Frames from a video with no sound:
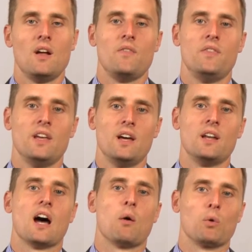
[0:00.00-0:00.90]

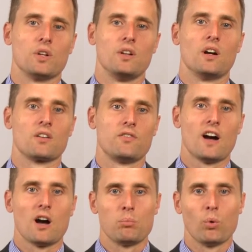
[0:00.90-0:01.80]
then I will deduct
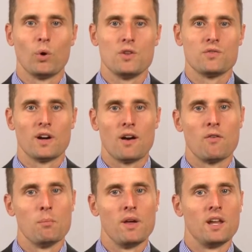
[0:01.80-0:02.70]
5 points for
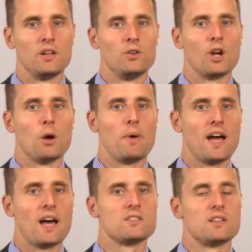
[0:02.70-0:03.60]
every minute you go
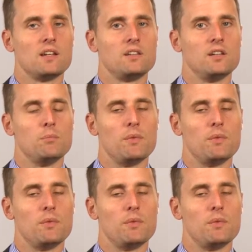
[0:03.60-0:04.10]
past that 10